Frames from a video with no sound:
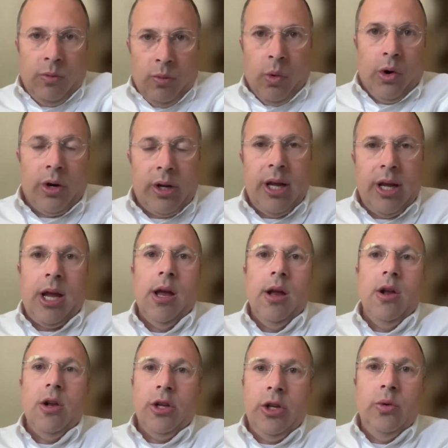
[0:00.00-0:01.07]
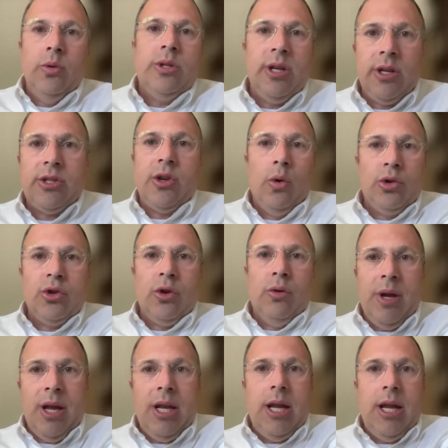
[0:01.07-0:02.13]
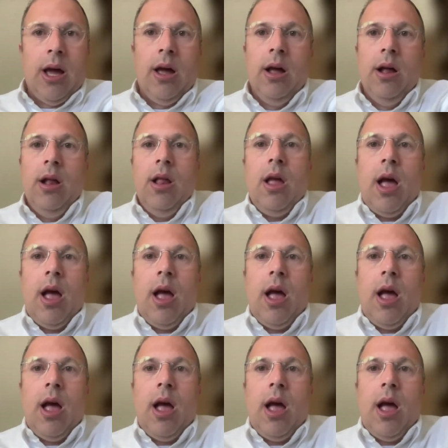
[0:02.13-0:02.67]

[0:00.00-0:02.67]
working using social media